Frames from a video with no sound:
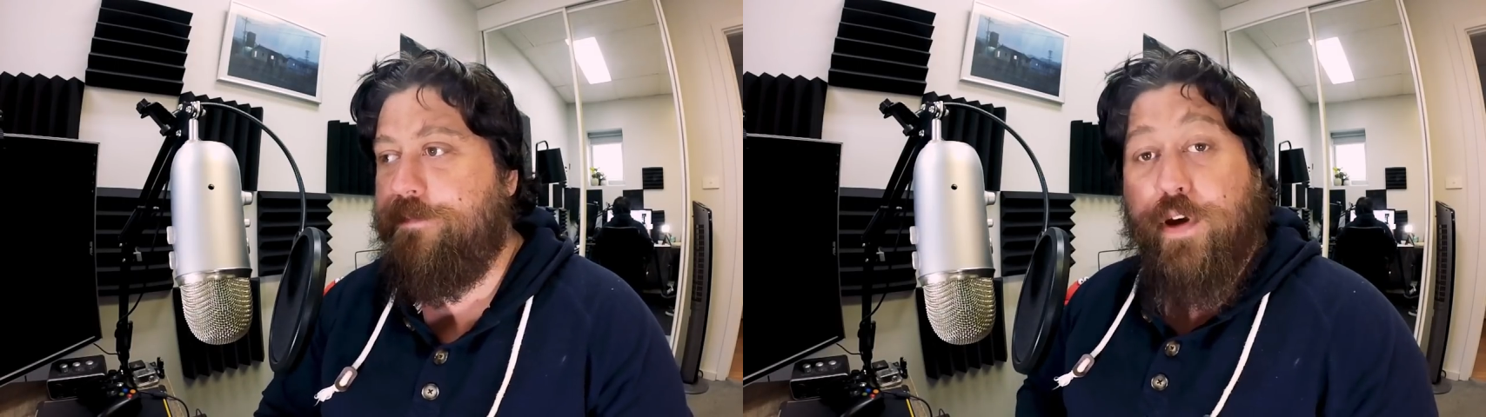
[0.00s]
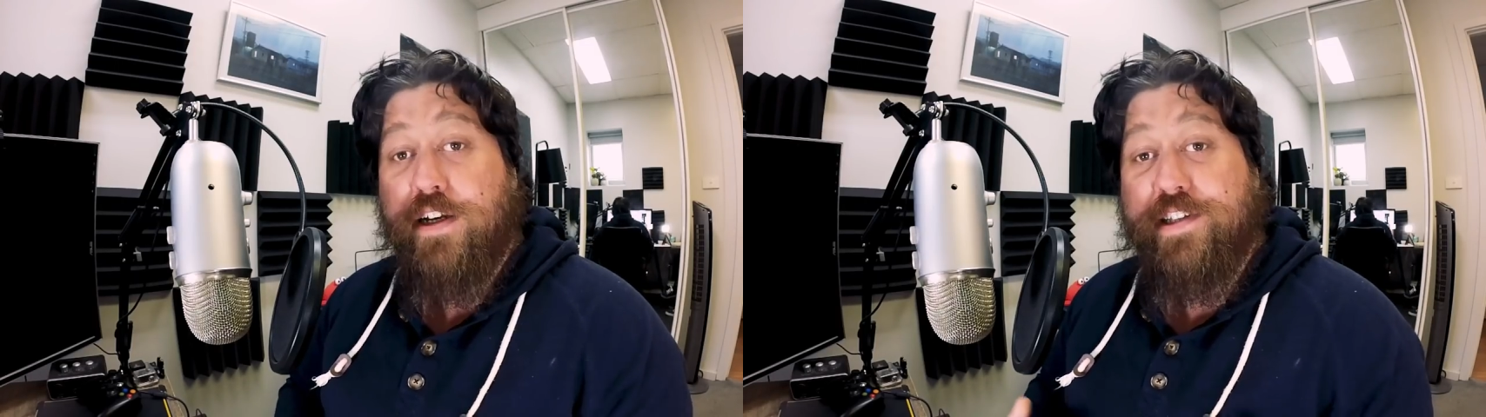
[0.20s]

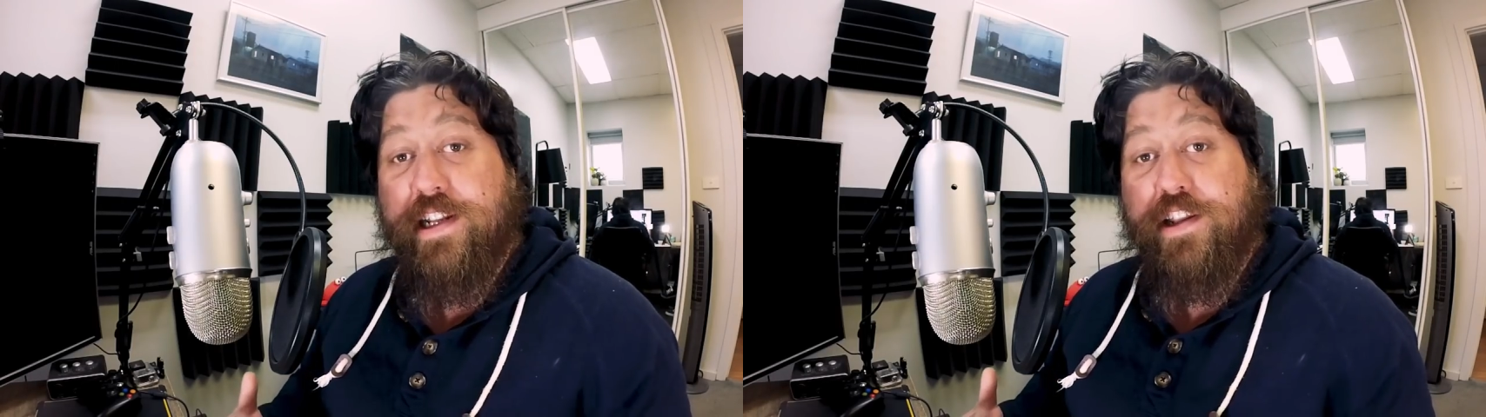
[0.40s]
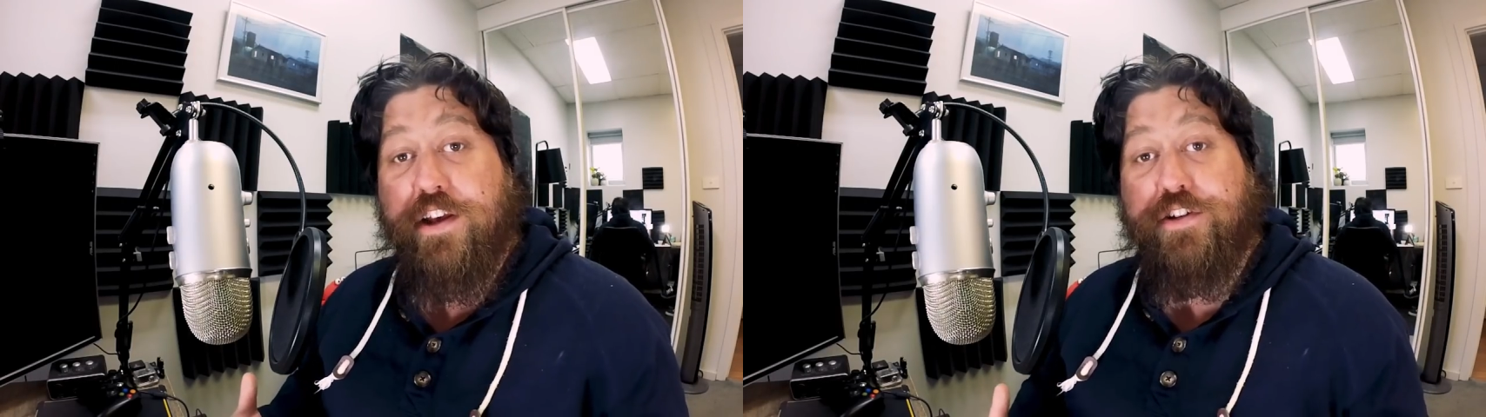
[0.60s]
We also
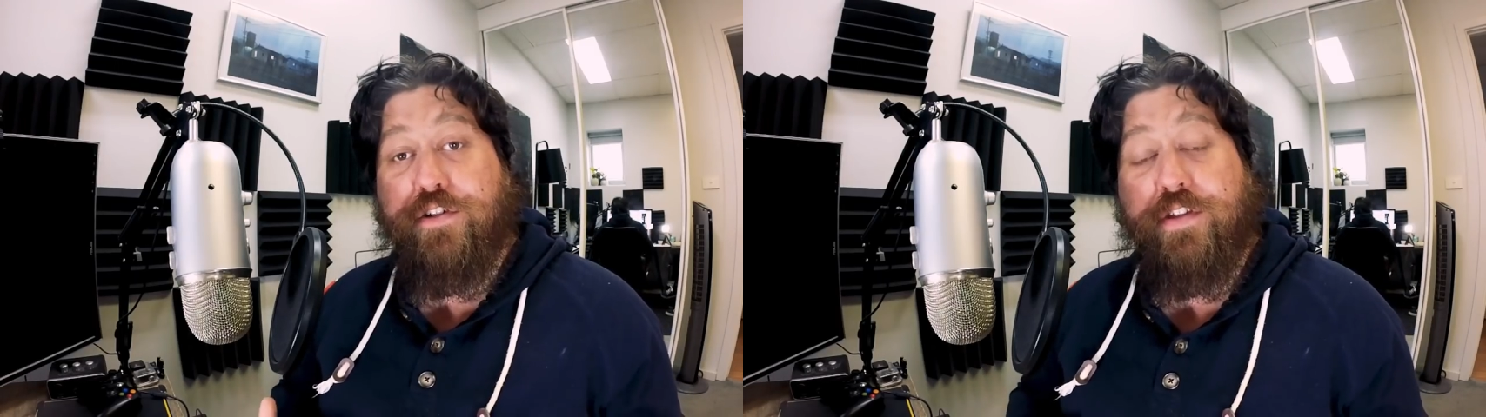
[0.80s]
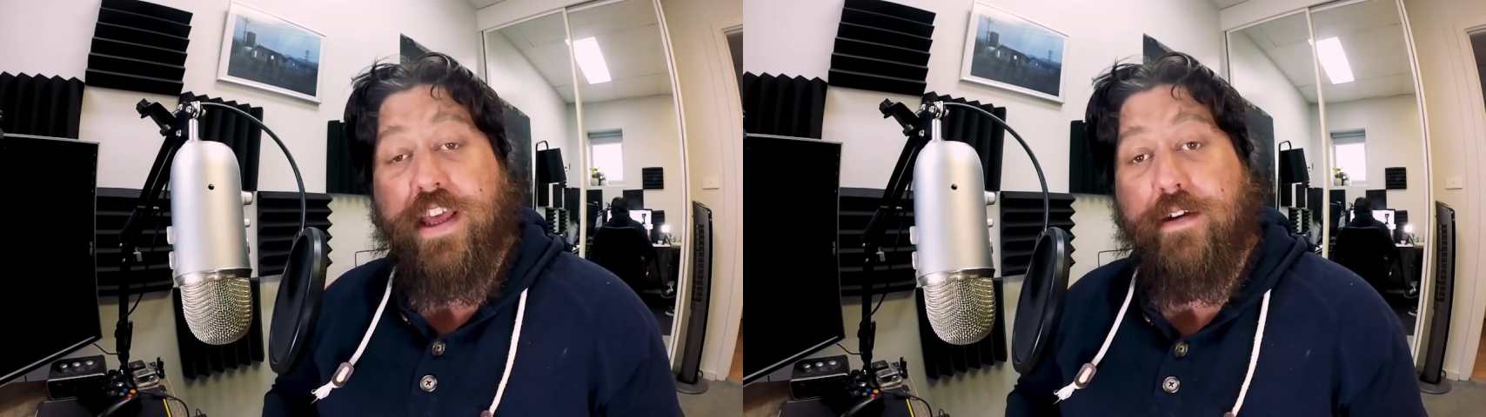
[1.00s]
did the
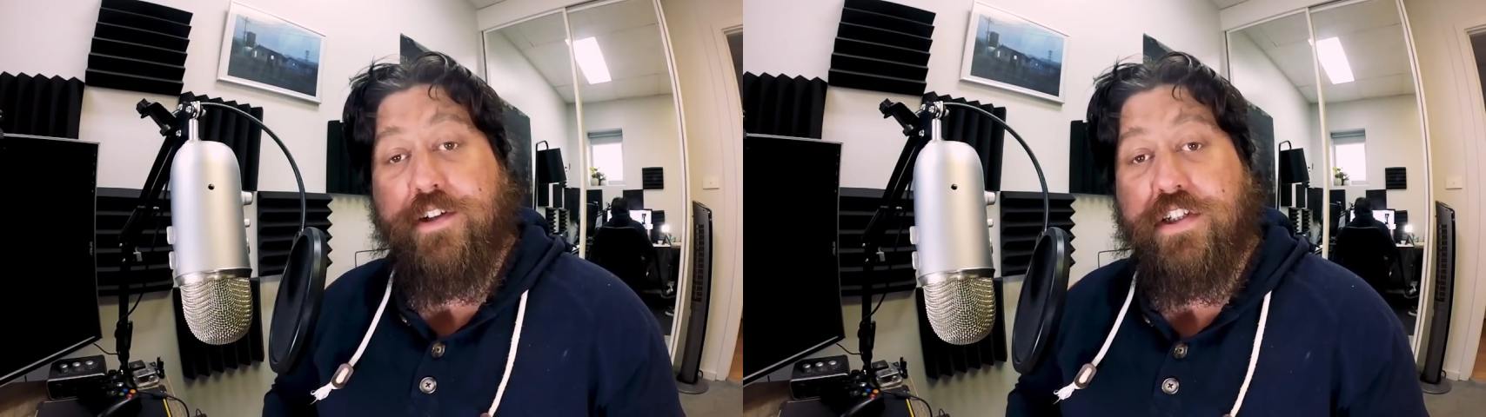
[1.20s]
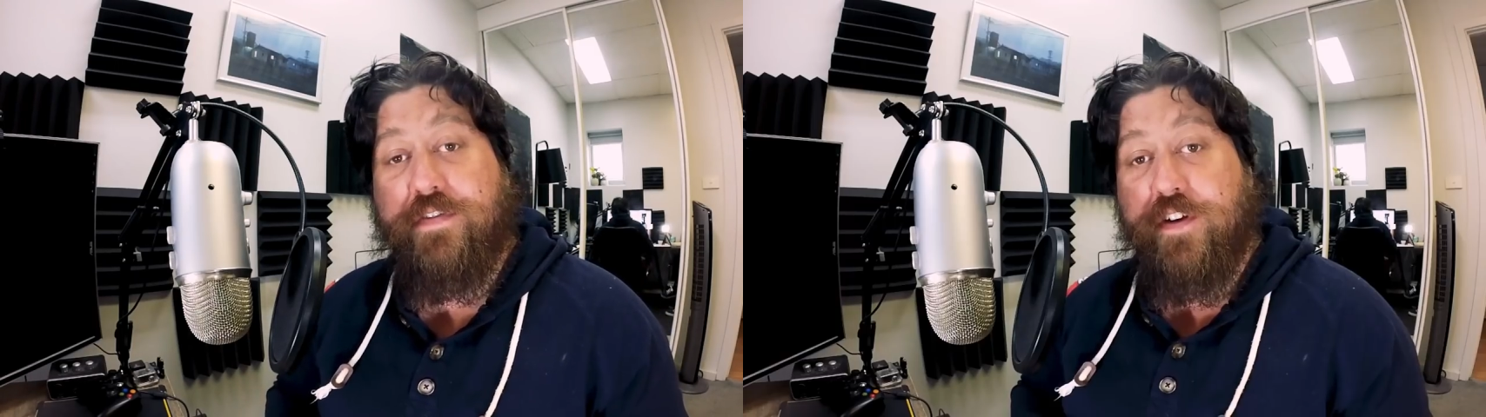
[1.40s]
usual thing,
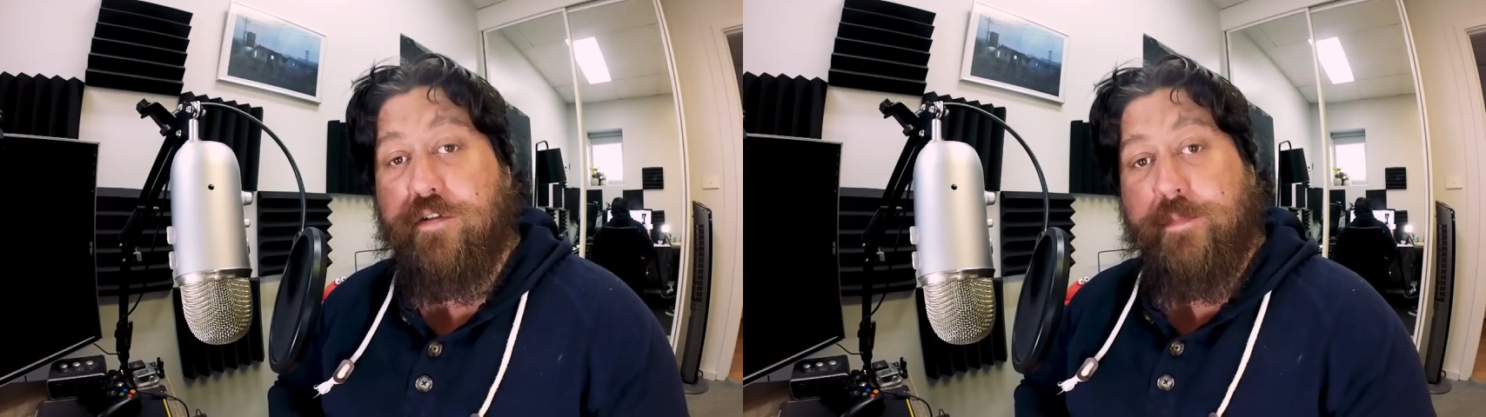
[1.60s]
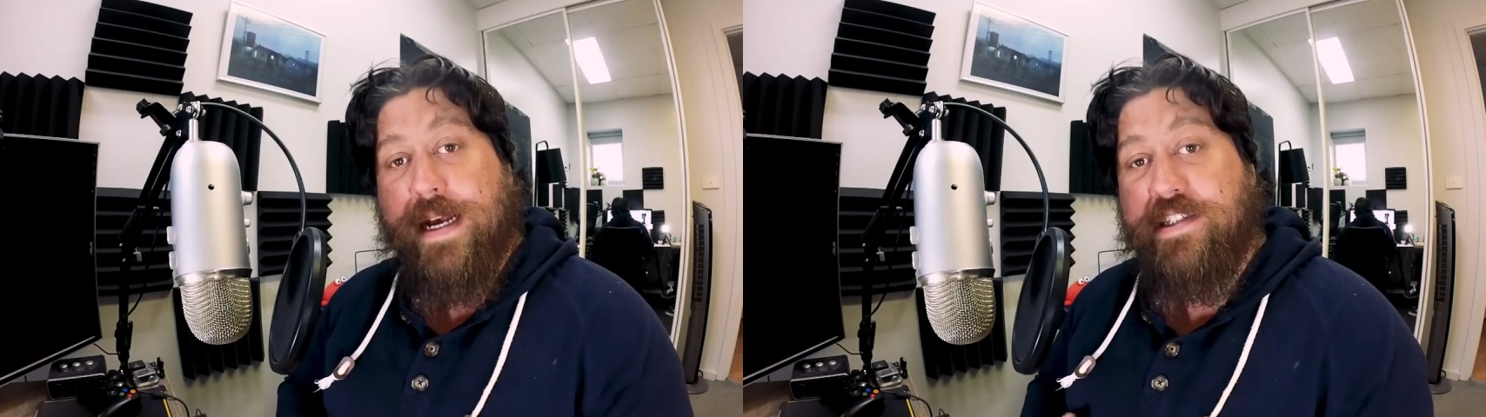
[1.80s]
which is
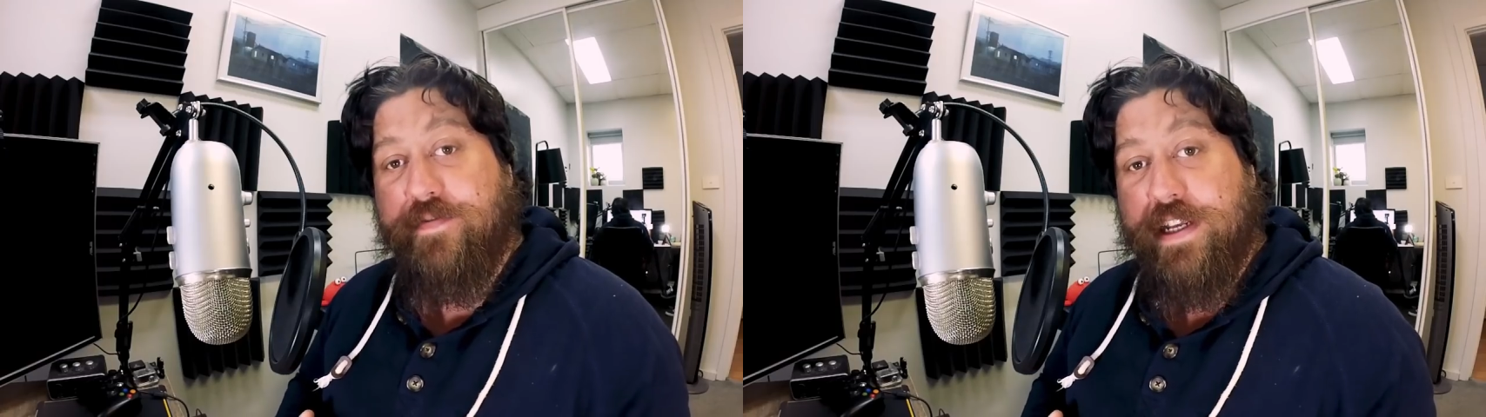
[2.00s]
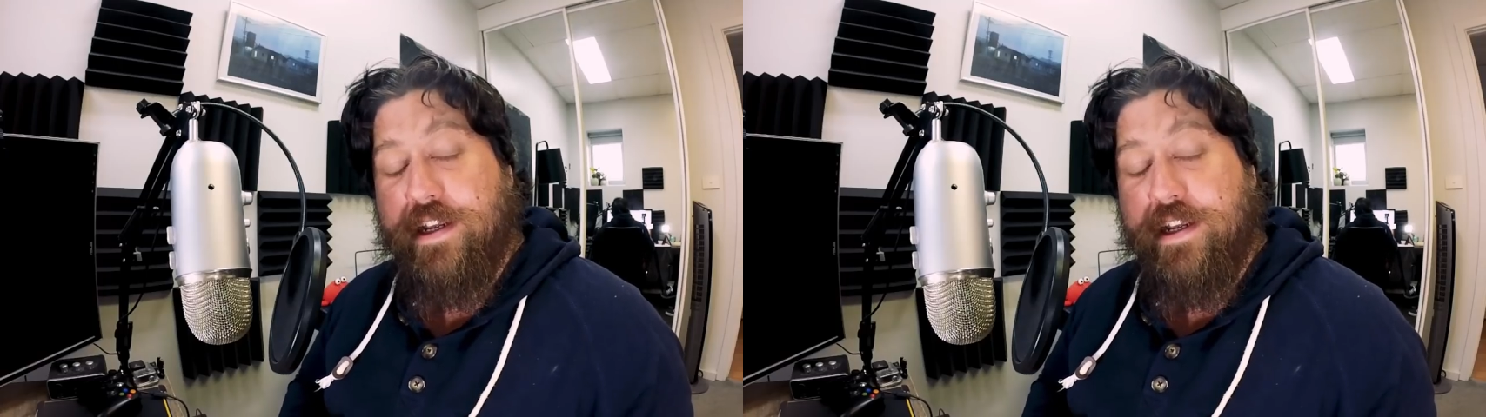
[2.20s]
feel massively